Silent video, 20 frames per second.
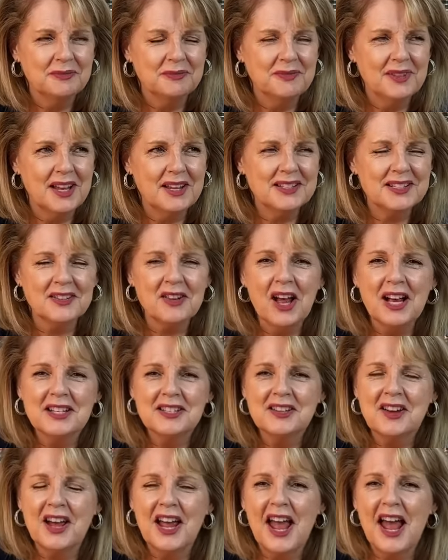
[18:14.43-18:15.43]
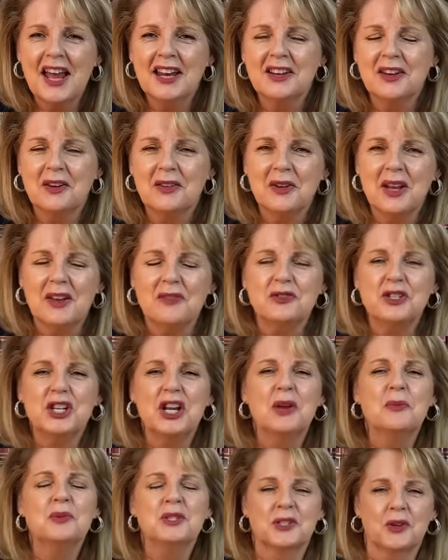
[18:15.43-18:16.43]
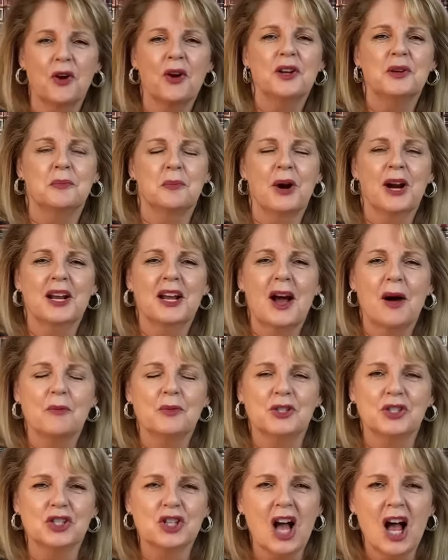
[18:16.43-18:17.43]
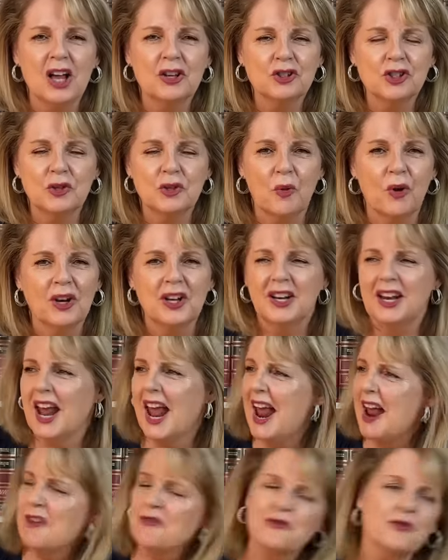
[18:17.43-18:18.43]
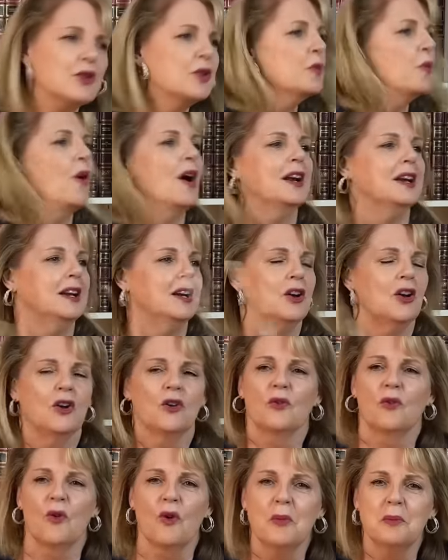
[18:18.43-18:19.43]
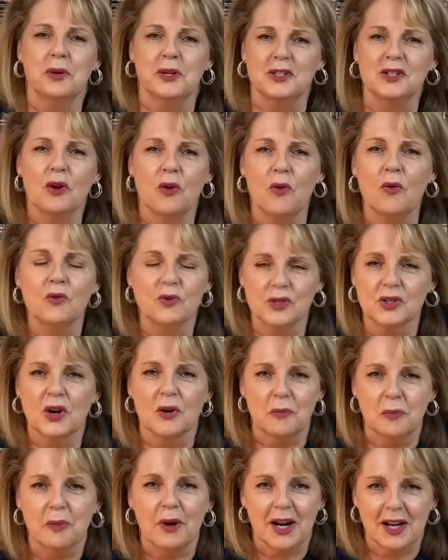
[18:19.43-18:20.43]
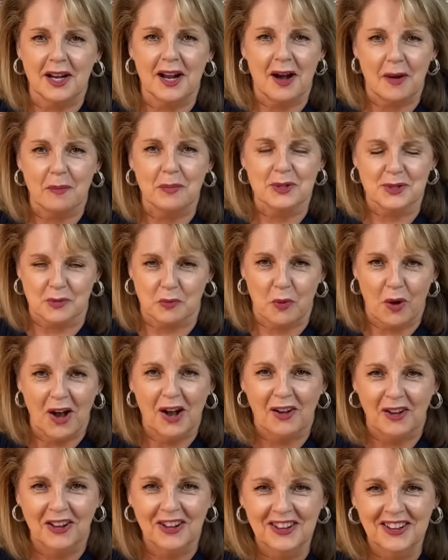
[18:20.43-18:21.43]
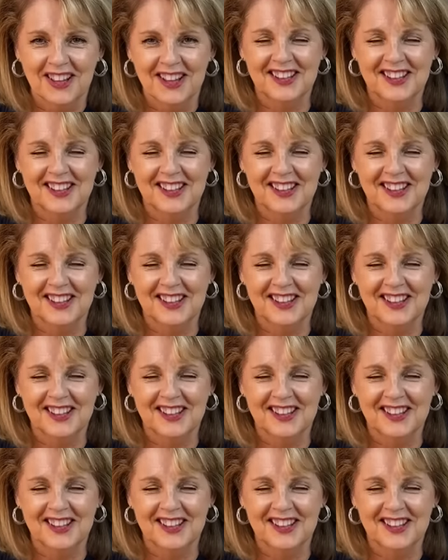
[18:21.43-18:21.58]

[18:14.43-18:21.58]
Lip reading: it's like Diana, if she was going to break up with Charles, she wanted everyone in her orbit to also break up as well.